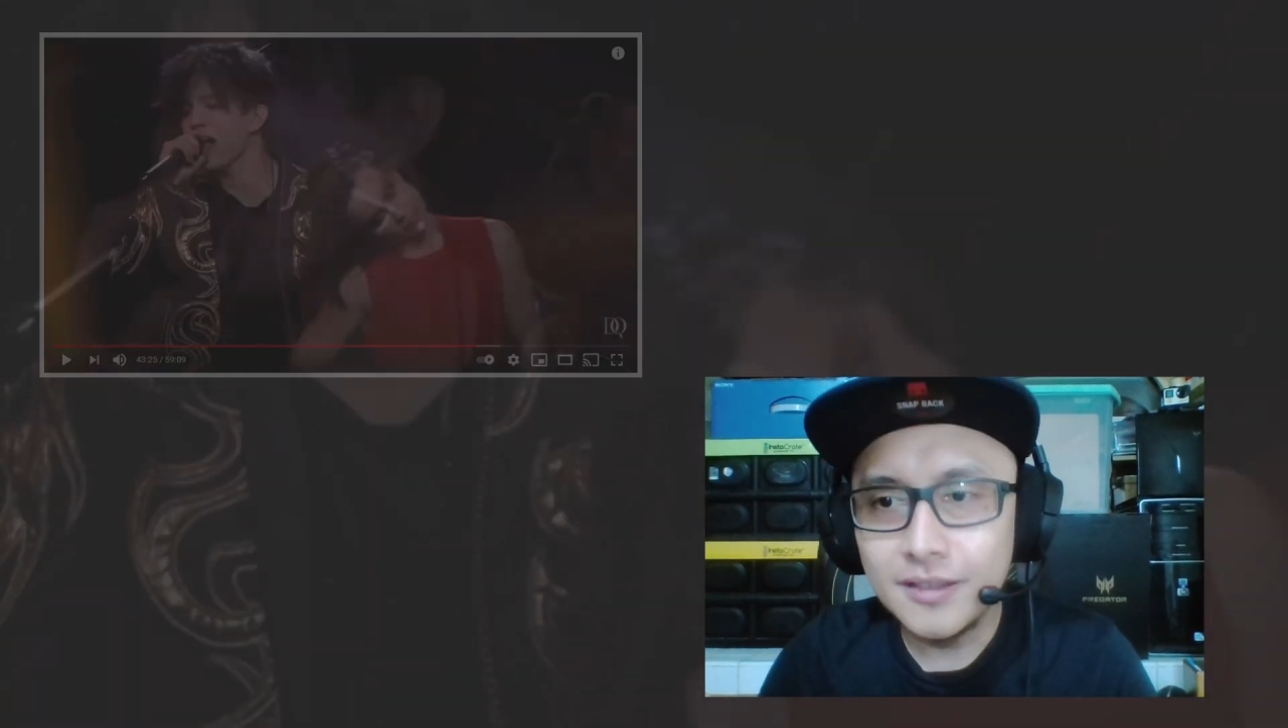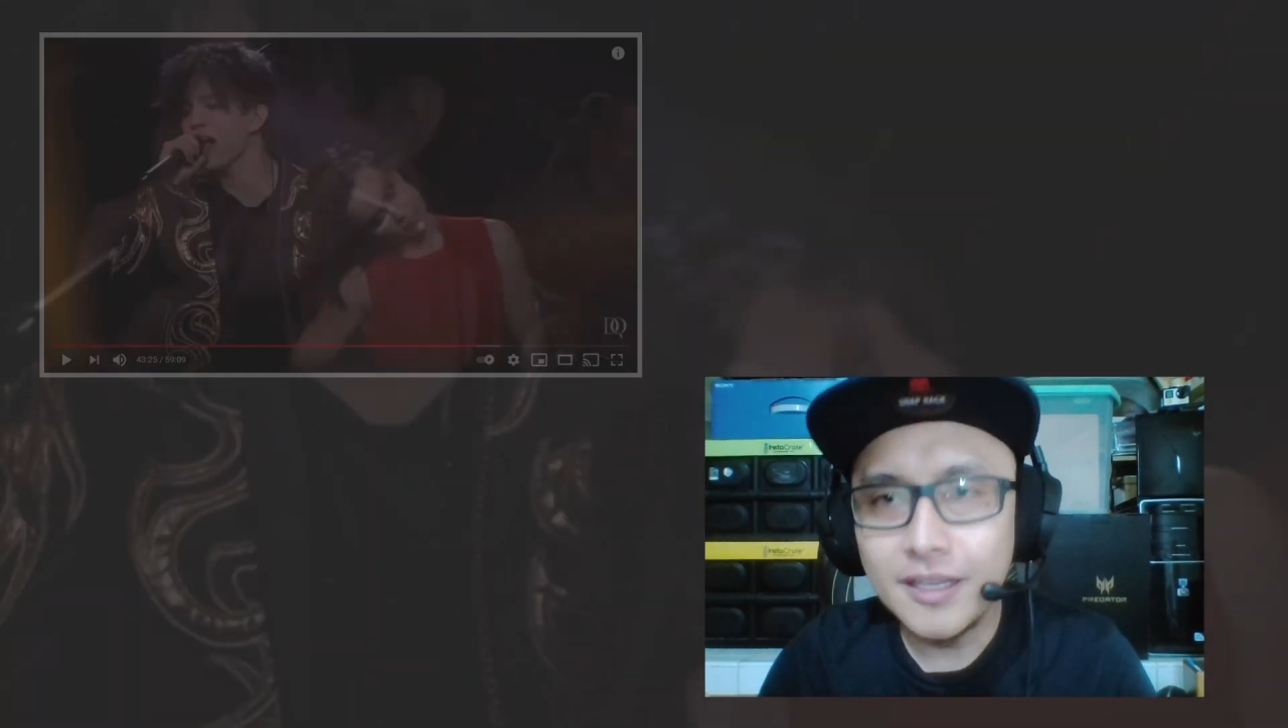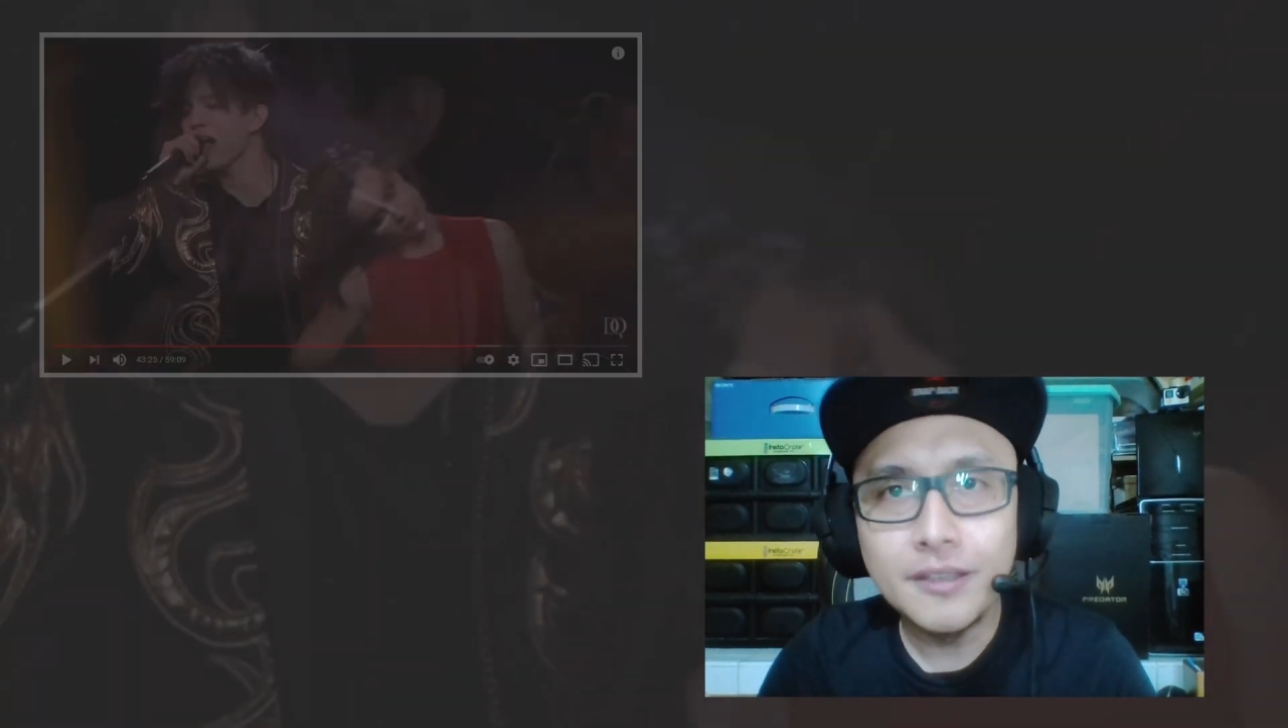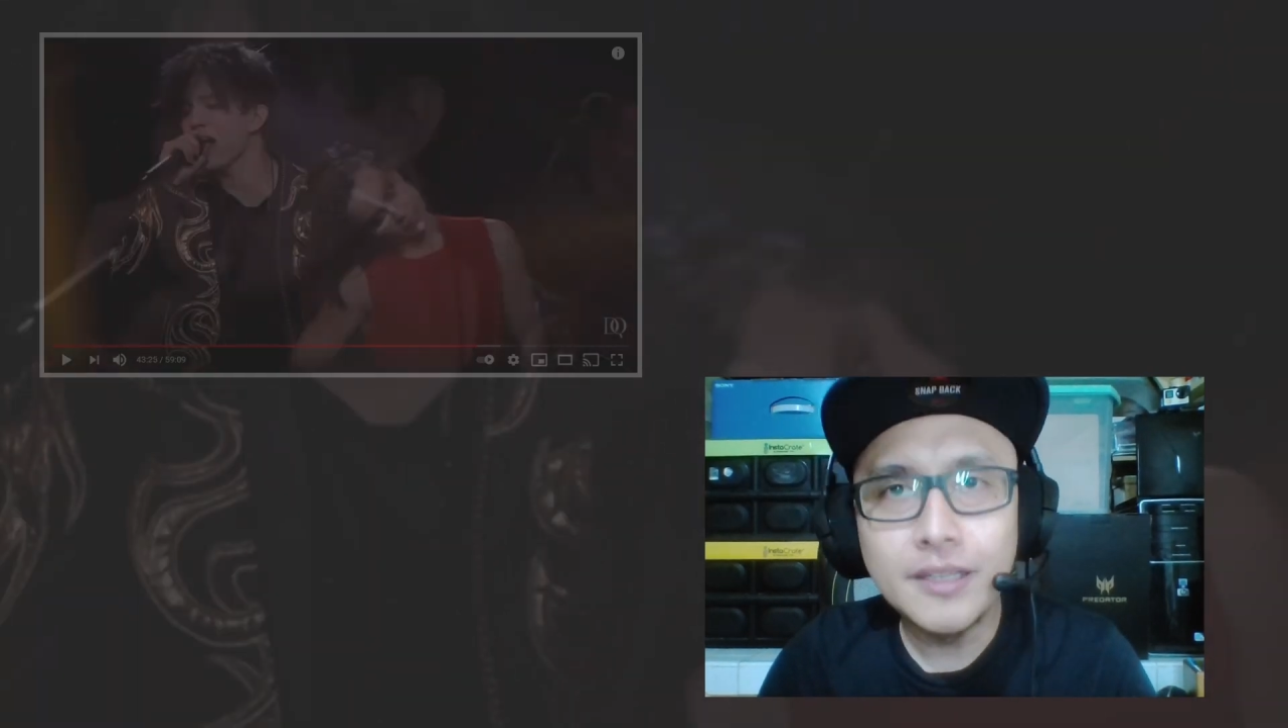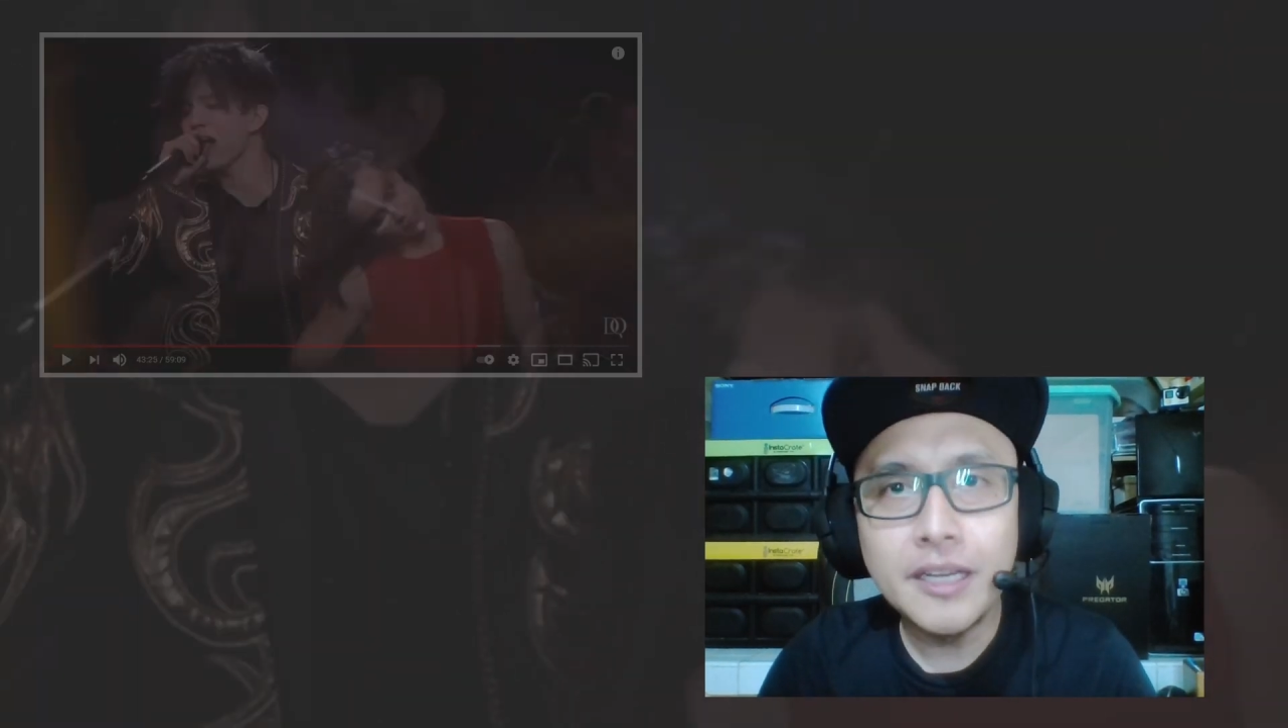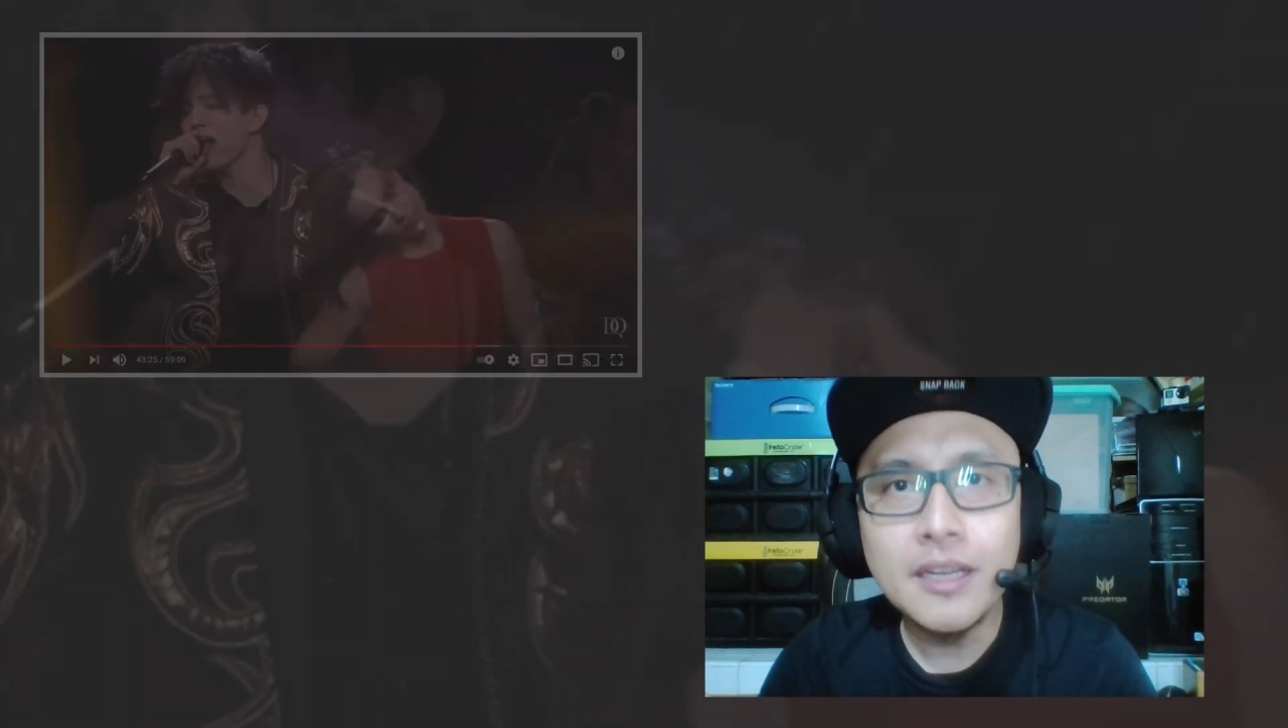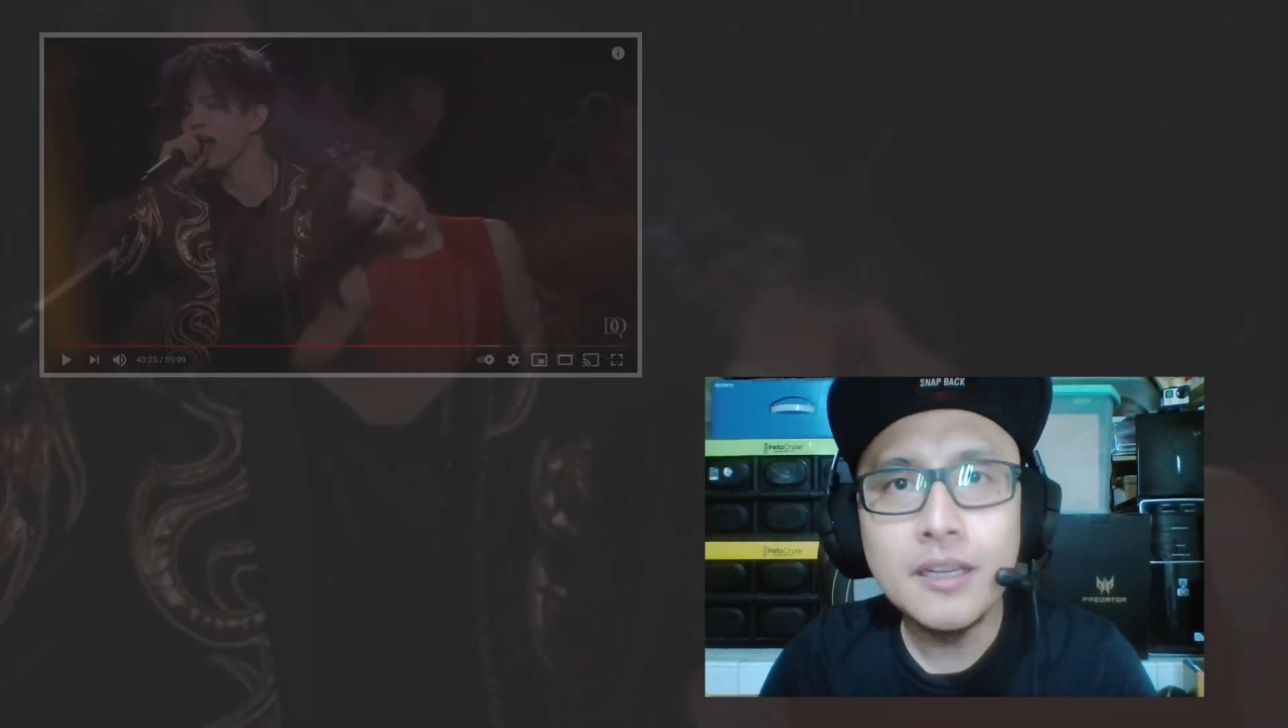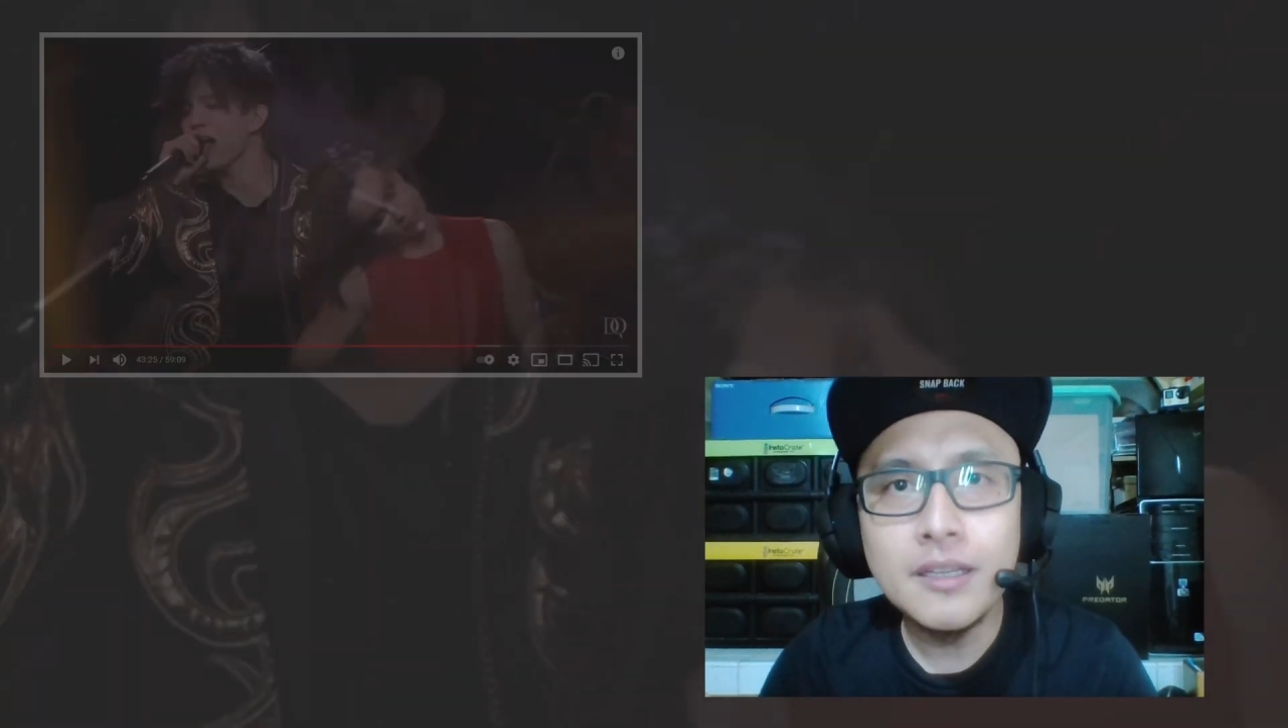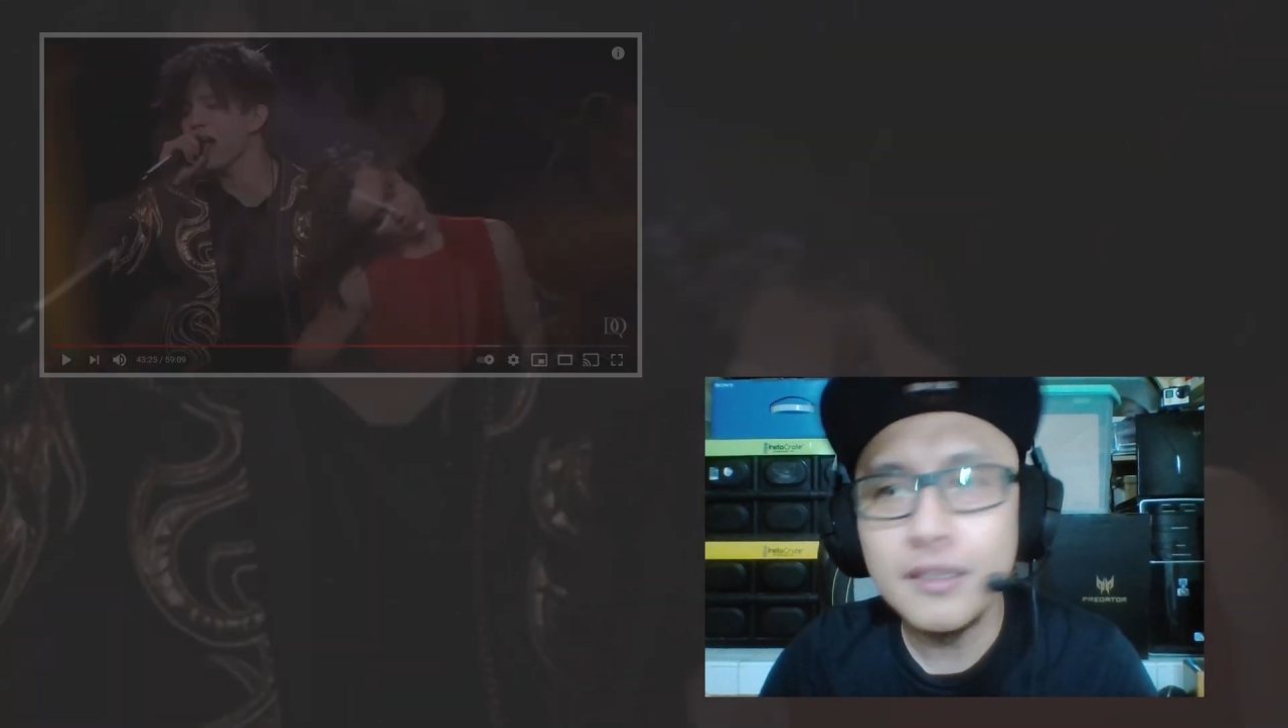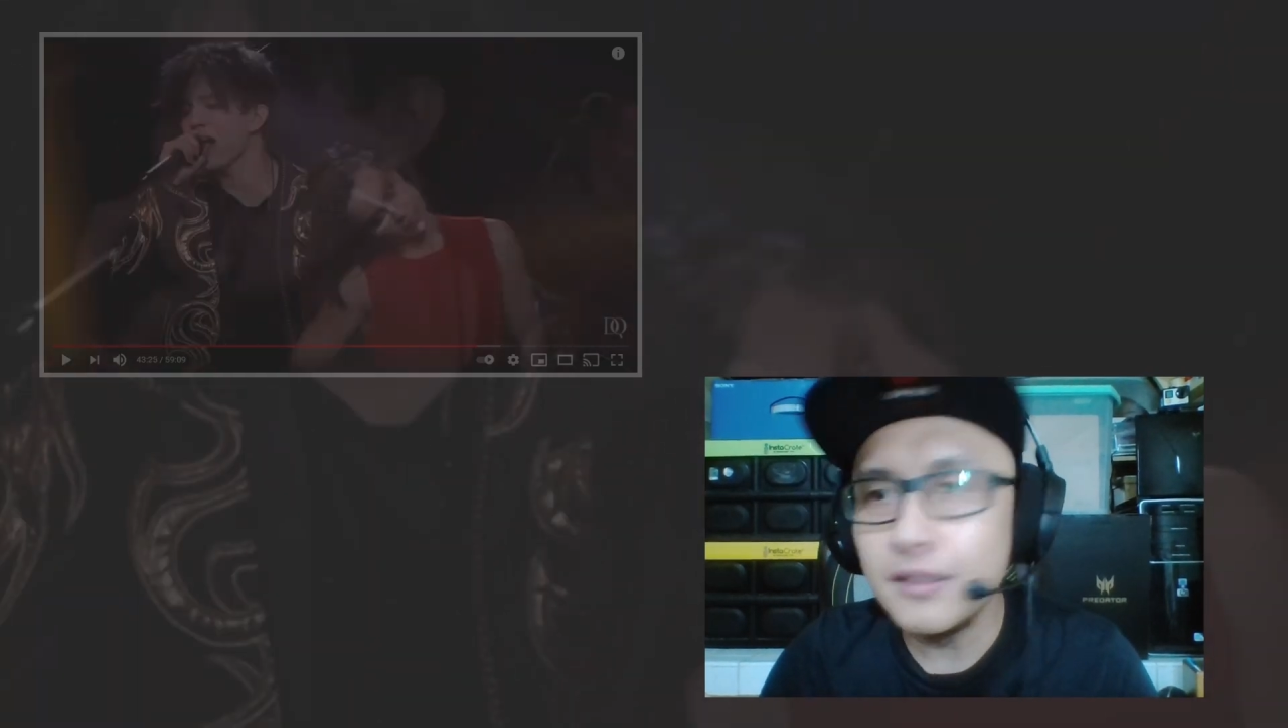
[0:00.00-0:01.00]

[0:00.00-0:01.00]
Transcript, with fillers: they they